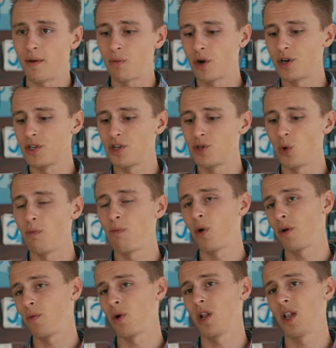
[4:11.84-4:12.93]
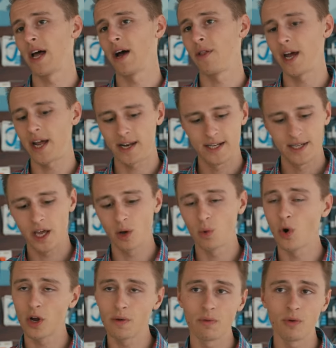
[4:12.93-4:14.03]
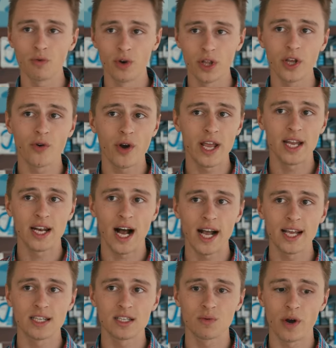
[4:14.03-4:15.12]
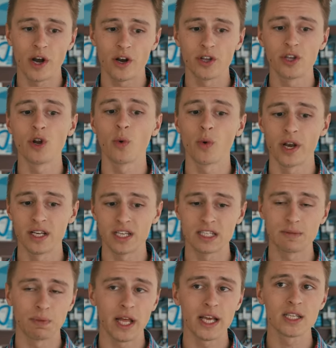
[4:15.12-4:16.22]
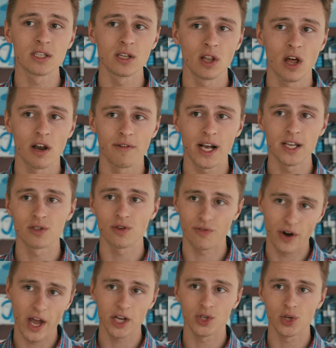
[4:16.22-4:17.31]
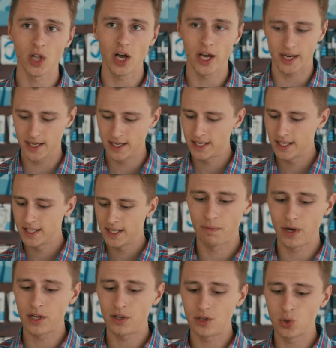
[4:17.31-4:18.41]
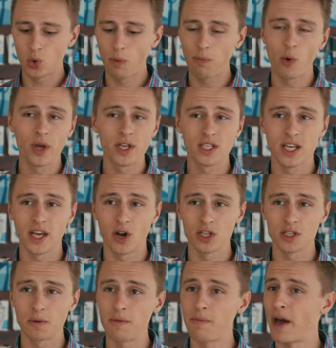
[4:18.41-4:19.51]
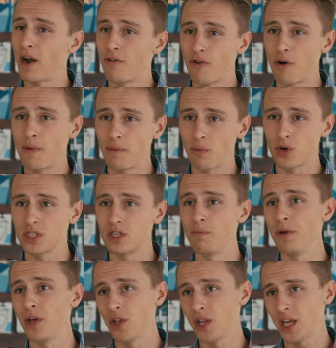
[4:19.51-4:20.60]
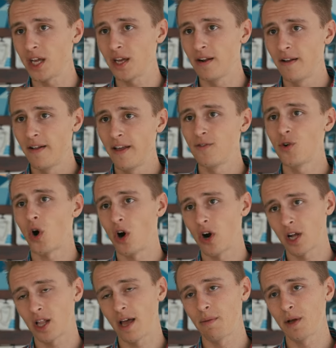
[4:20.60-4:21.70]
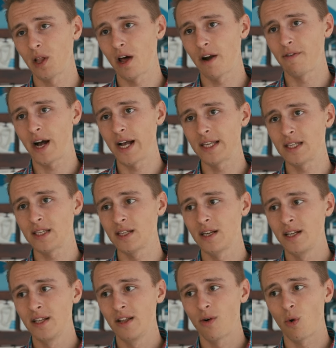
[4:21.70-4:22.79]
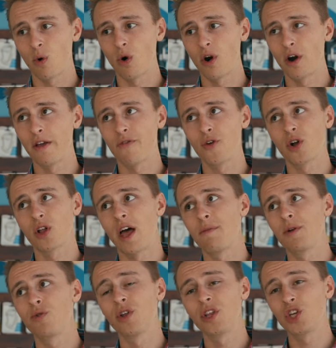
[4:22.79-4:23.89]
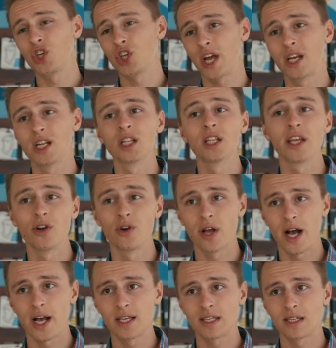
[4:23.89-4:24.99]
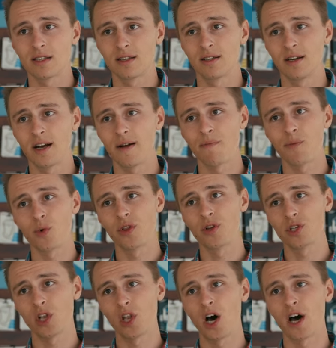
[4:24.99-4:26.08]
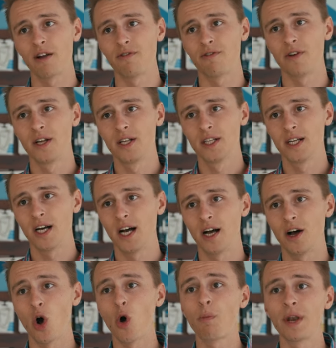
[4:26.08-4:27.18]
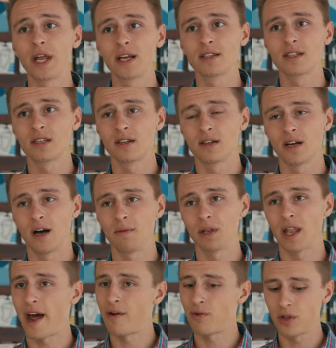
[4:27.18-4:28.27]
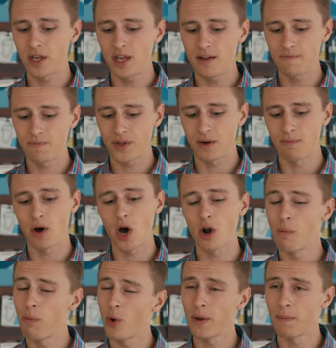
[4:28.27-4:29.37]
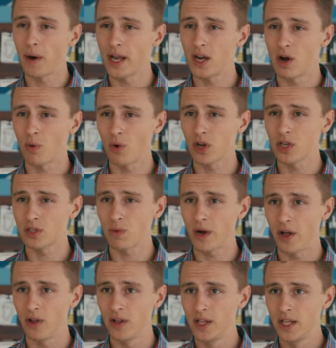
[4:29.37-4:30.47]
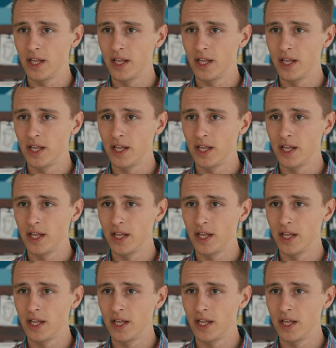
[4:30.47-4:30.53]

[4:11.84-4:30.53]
whereas a dual point won't allow that. It'll work really great in ice where you don't want to displace a lot of ice or fracture a lot. But dual points can also be better for a bit more stability if you are climbing a lot of ice or if you're climbing really chandeliered ice where there's a lot of openings laterally. A mono point might not work as well.